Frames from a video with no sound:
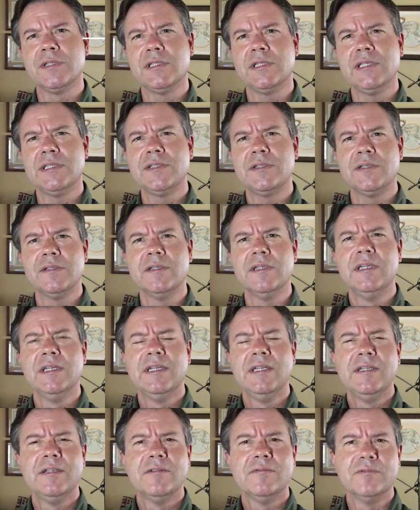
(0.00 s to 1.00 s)
unless they're
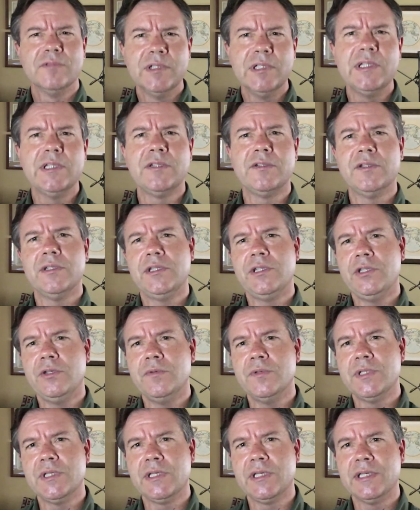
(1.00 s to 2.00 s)
really good at
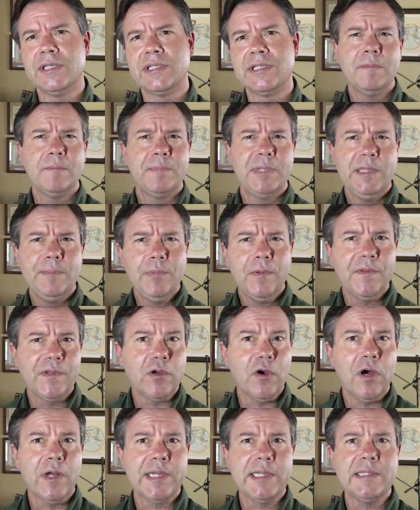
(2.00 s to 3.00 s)
using it. People in the
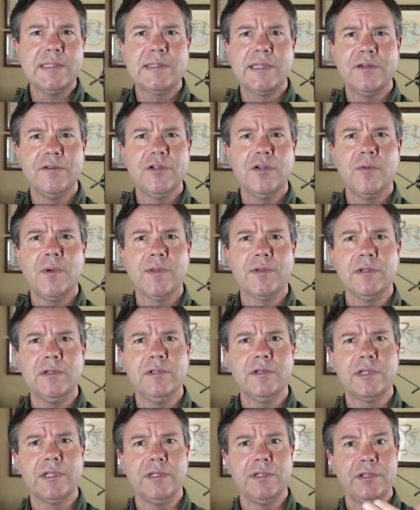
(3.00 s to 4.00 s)
audience, they don't know whether to
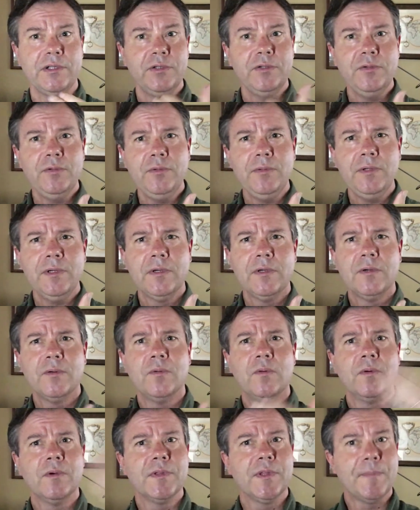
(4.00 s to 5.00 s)
look at you
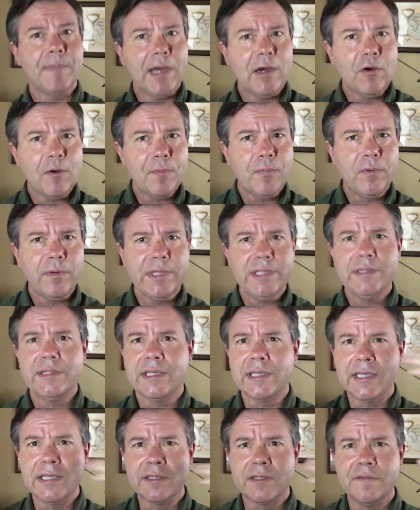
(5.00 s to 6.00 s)
or the PowerPoint.
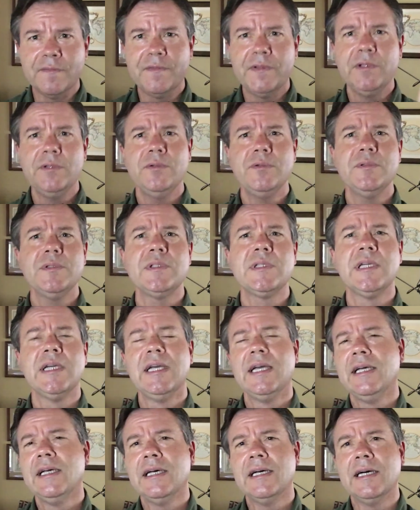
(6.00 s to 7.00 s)
They get confused.
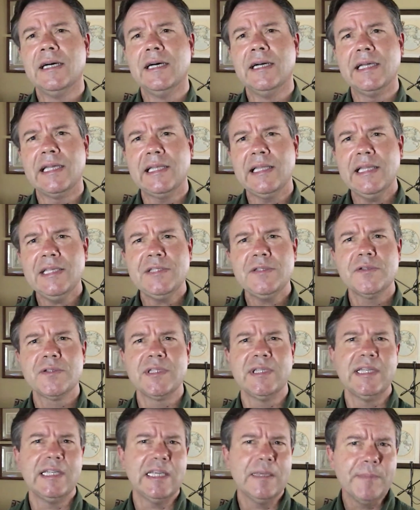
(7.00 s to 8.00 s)
Unless there's
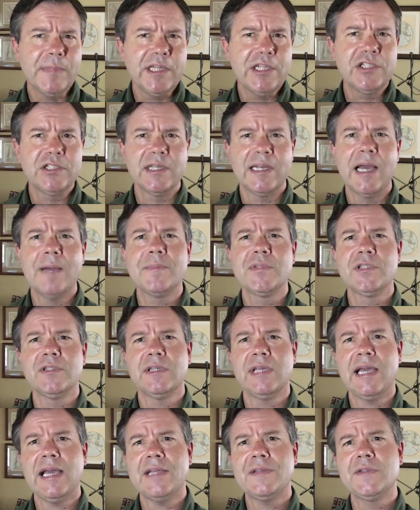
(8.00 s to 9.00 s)
an image that
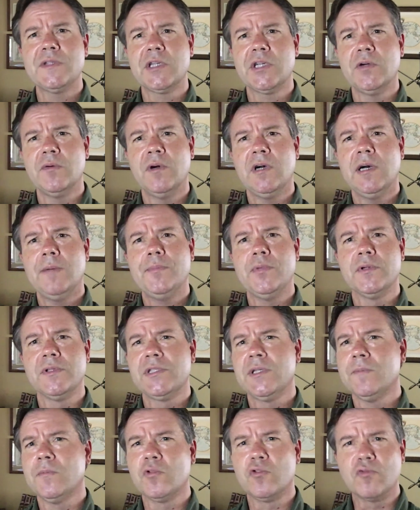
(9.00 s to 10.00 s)
absolutely has to go up or
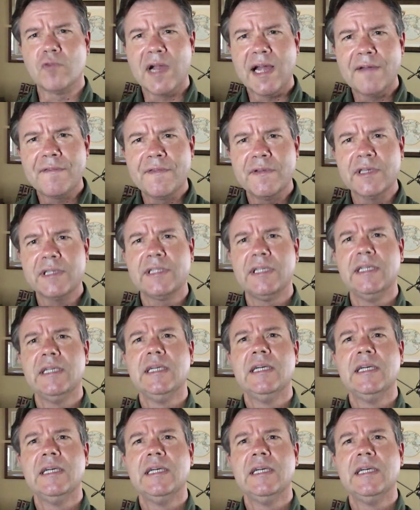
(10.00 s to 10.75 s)
some graphic,